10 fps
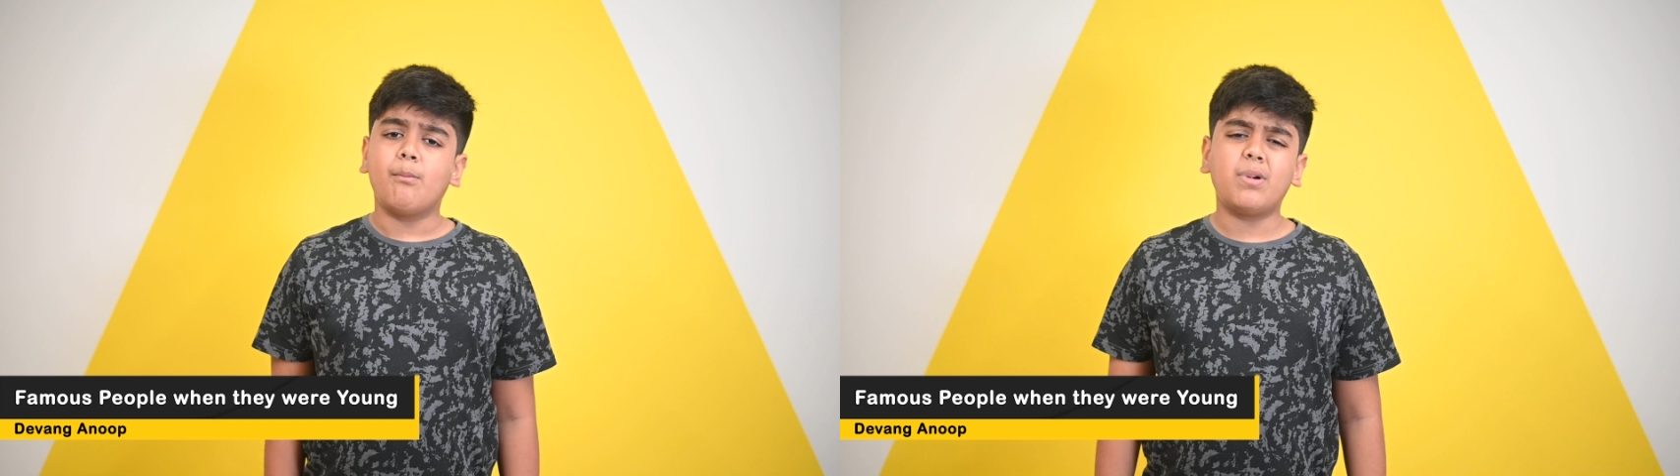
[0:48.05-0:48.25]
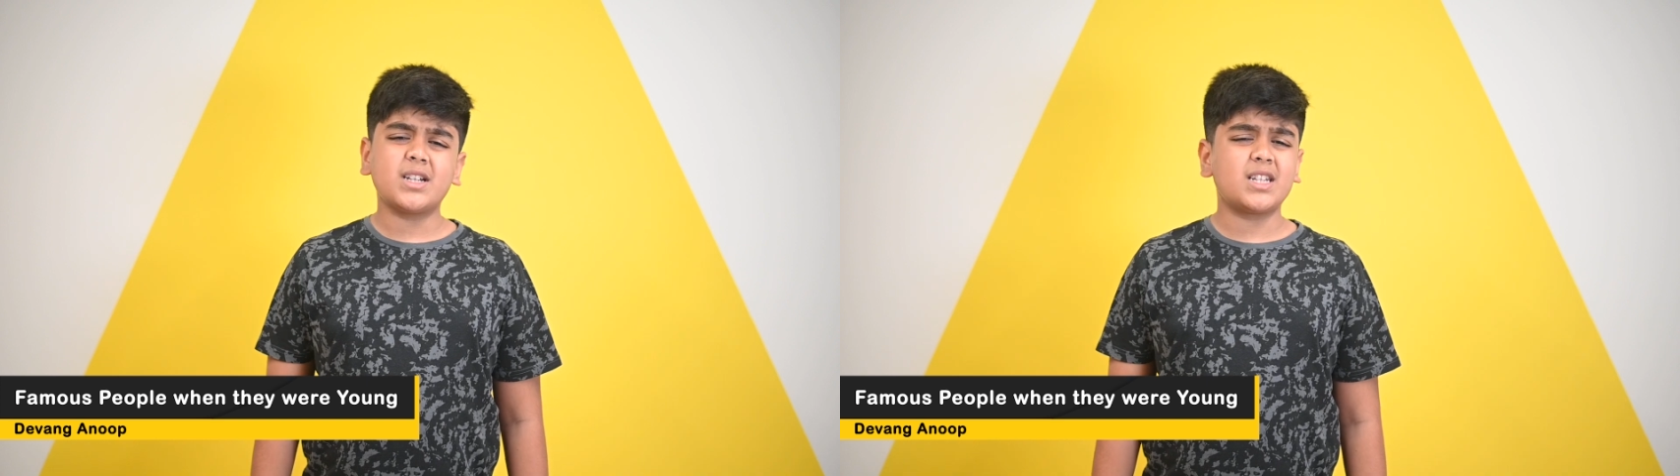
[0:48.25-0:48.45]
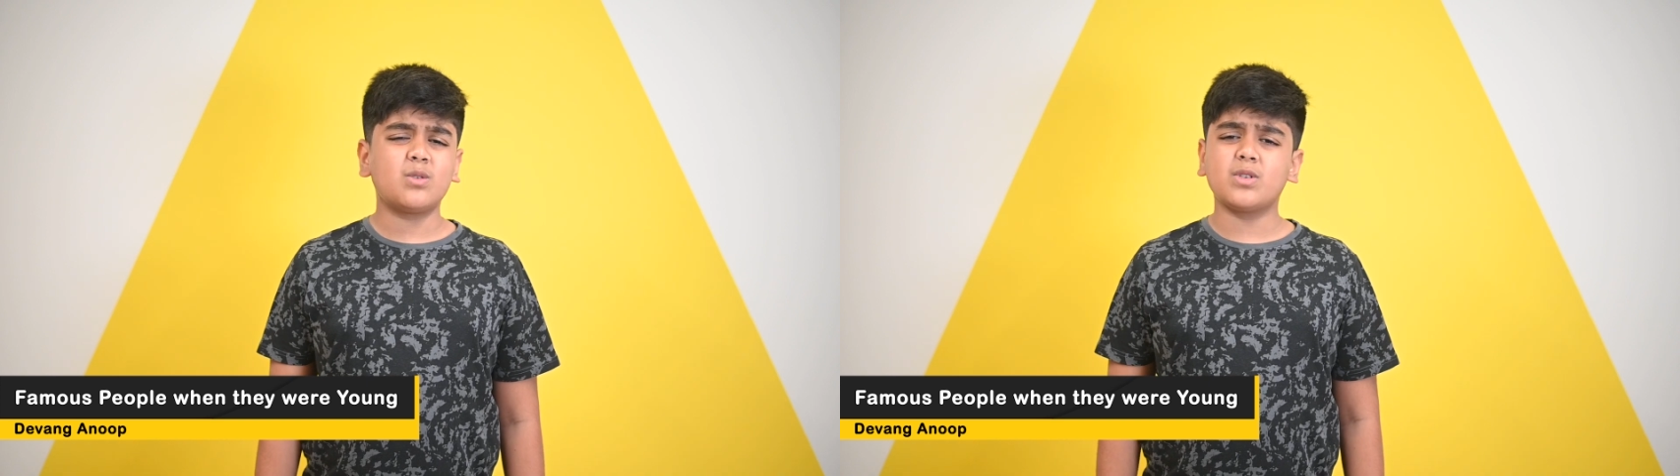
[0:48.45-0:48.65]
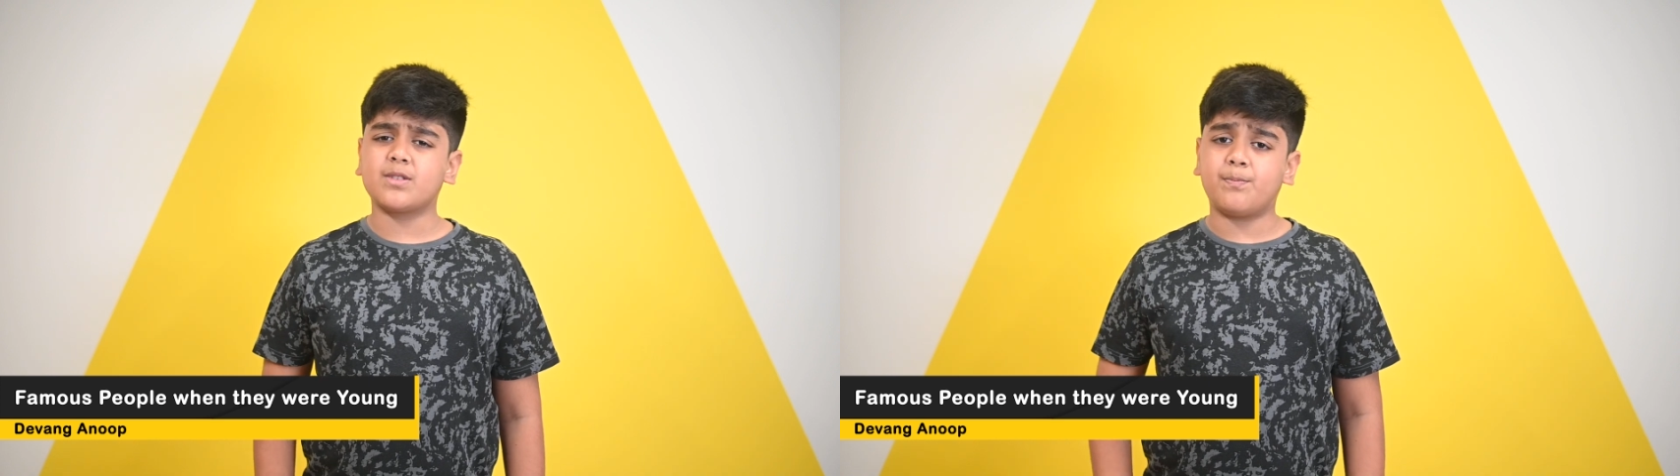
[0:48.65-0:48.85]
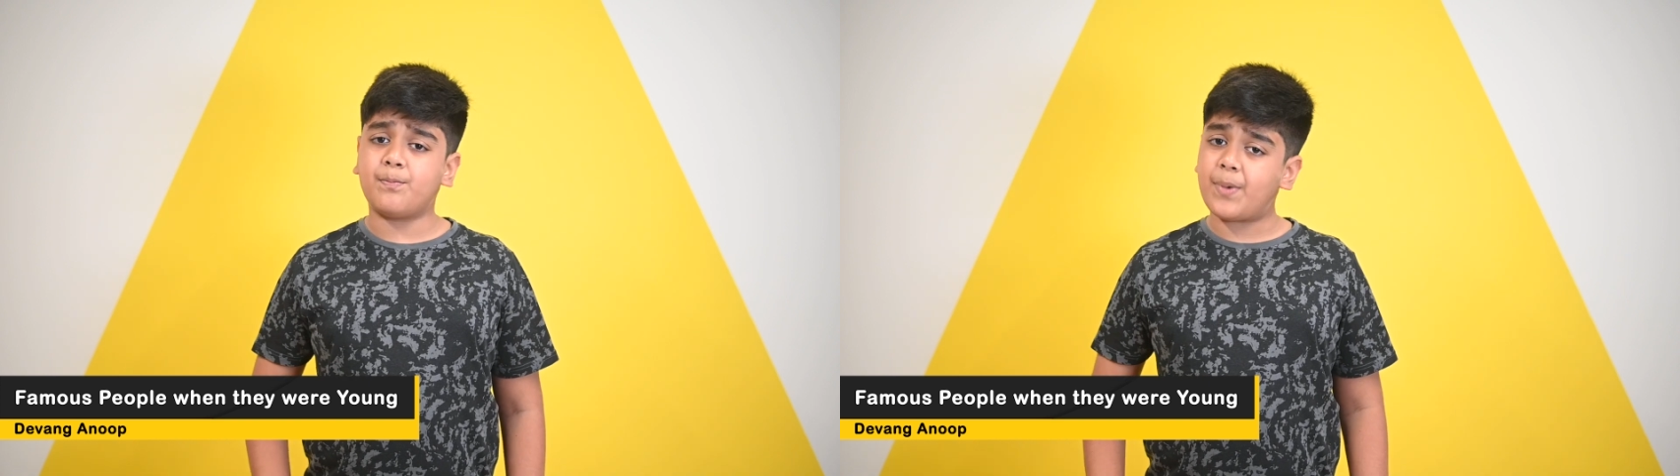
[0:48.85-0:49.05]
But he was
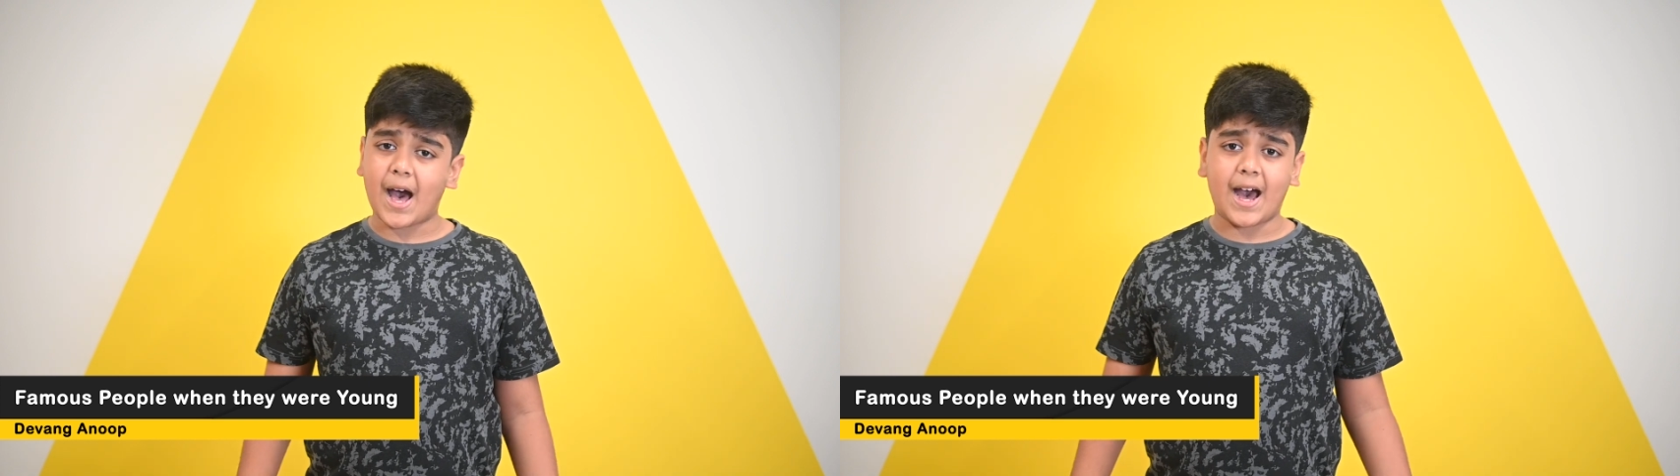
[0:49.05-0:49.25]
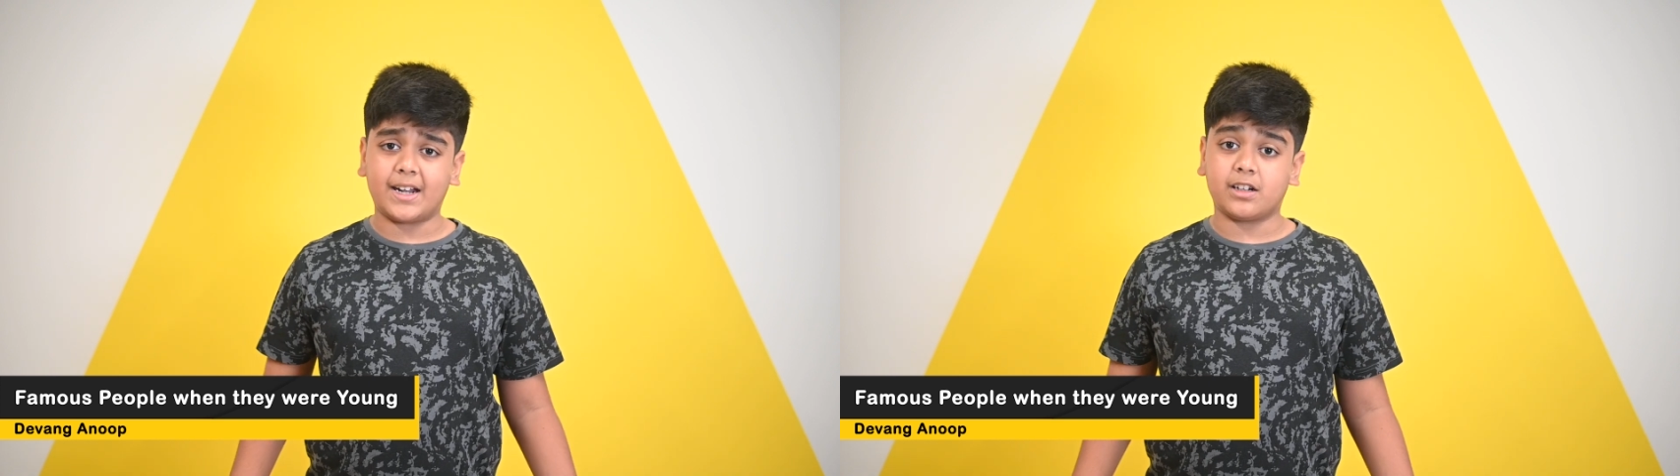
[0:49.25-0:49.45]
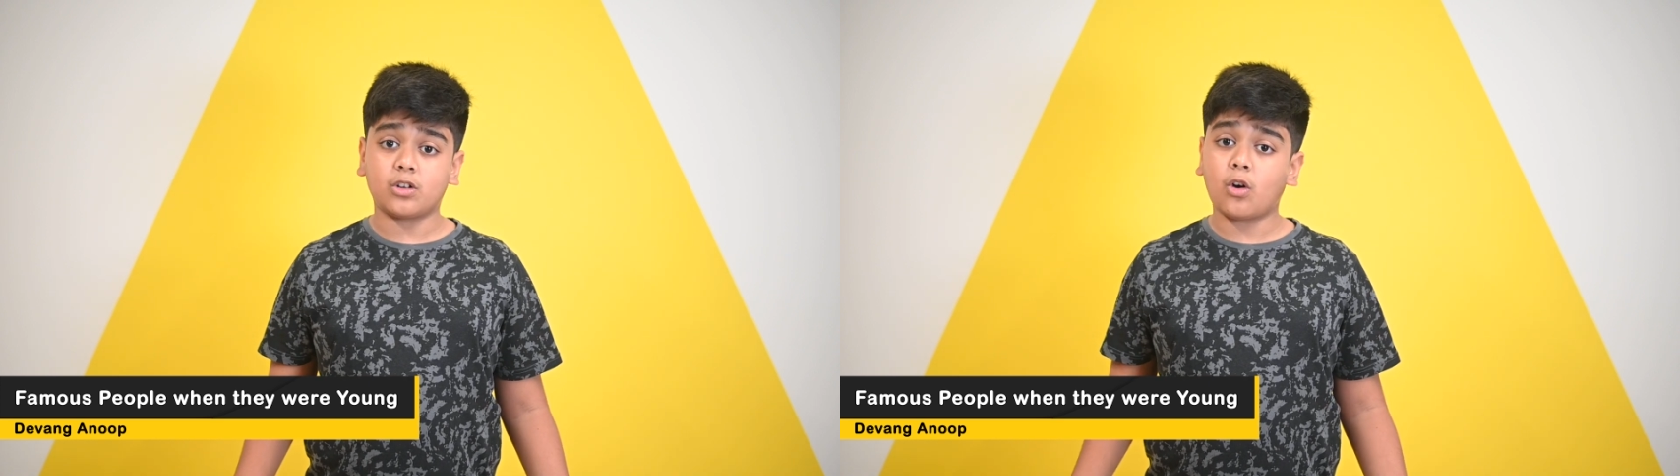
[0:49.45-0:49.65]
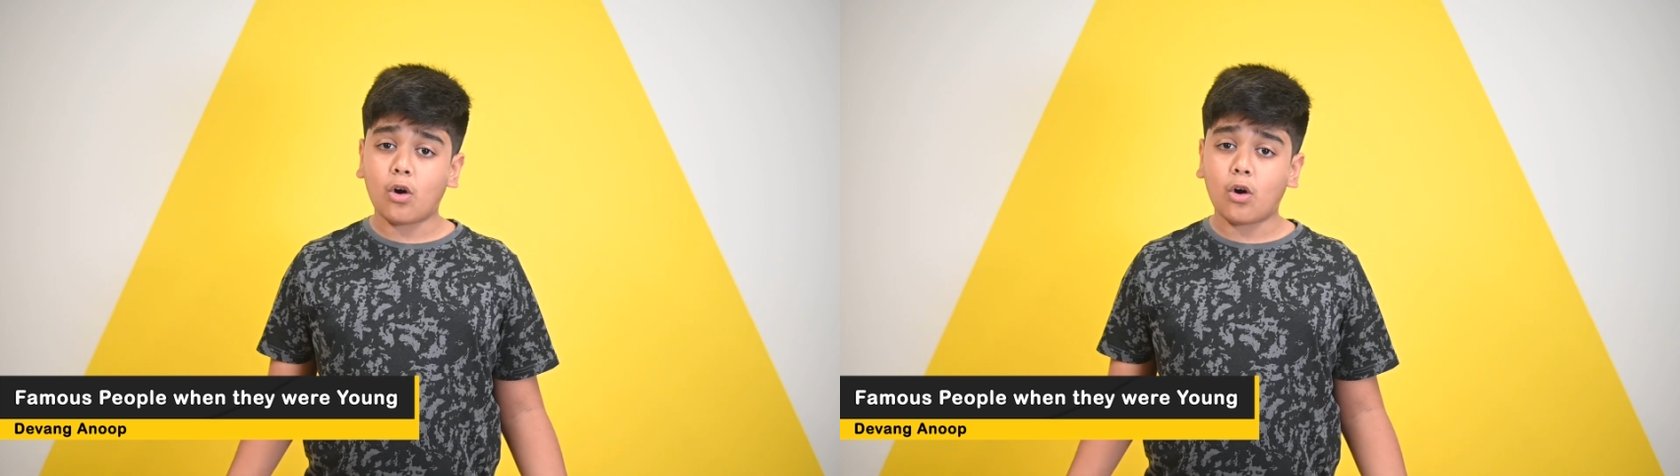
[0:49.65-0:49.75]
bad at